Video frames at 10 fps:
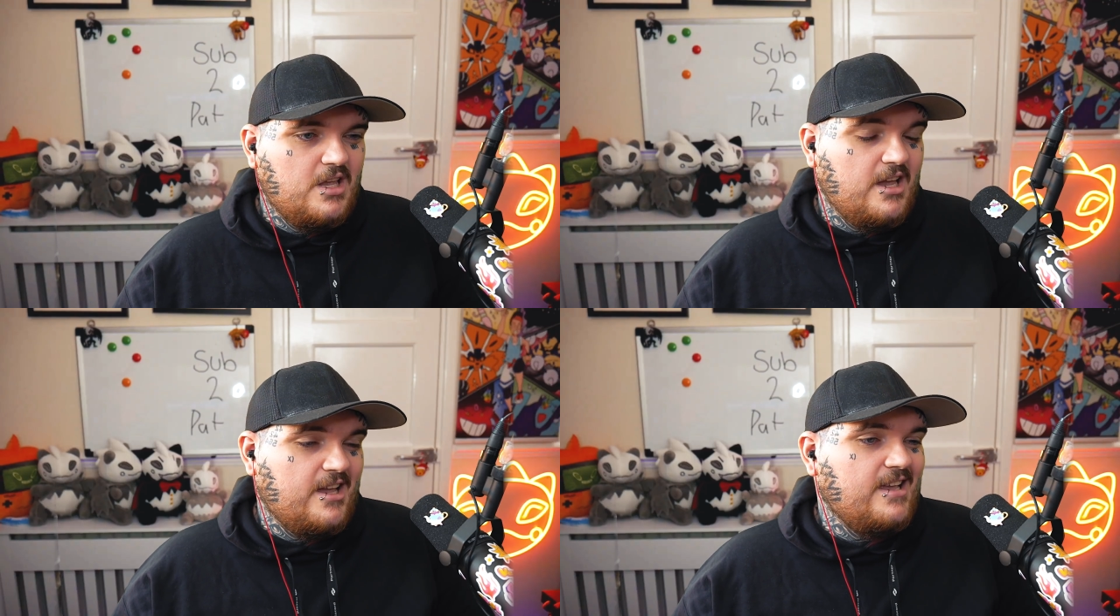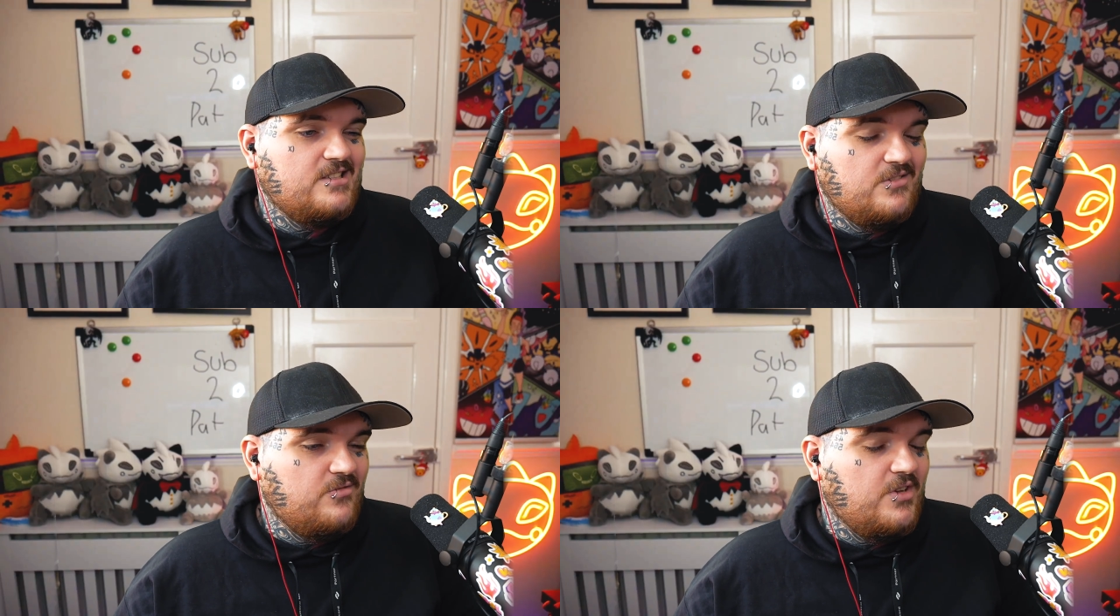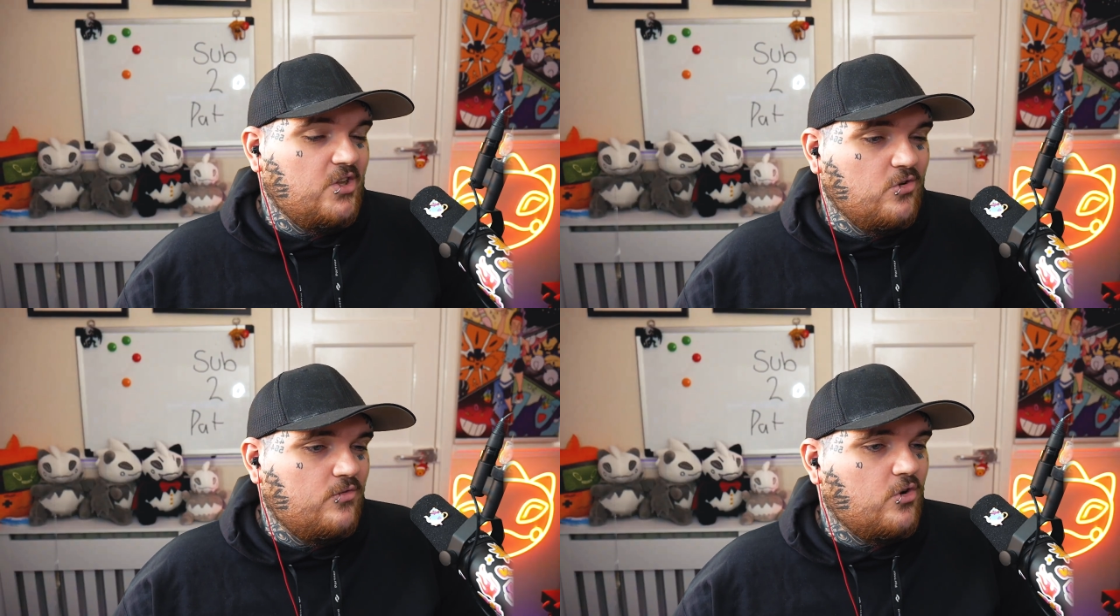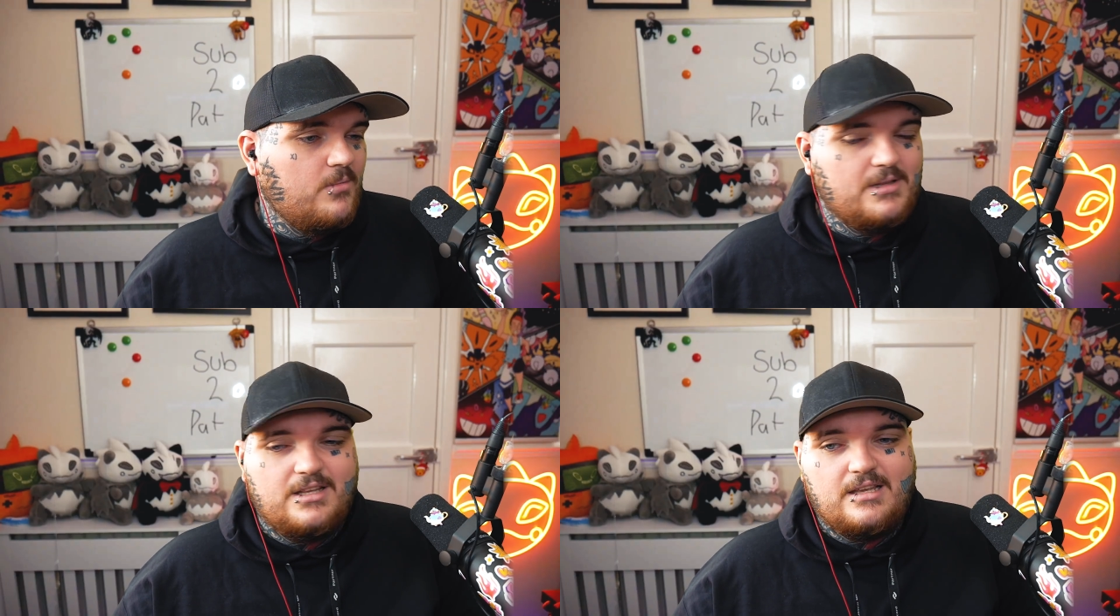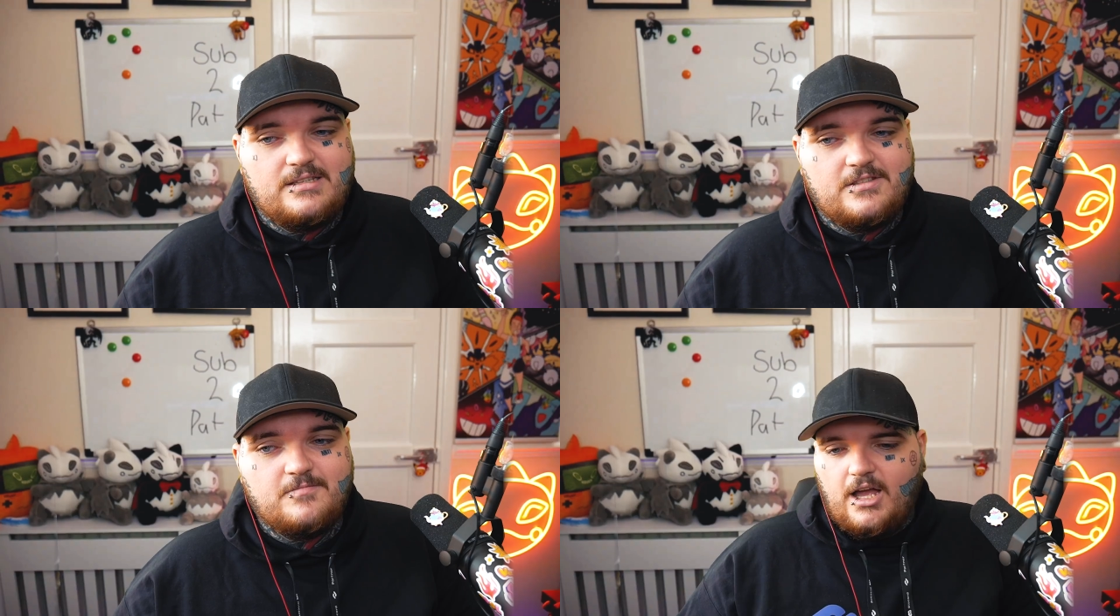I guess in video form at least.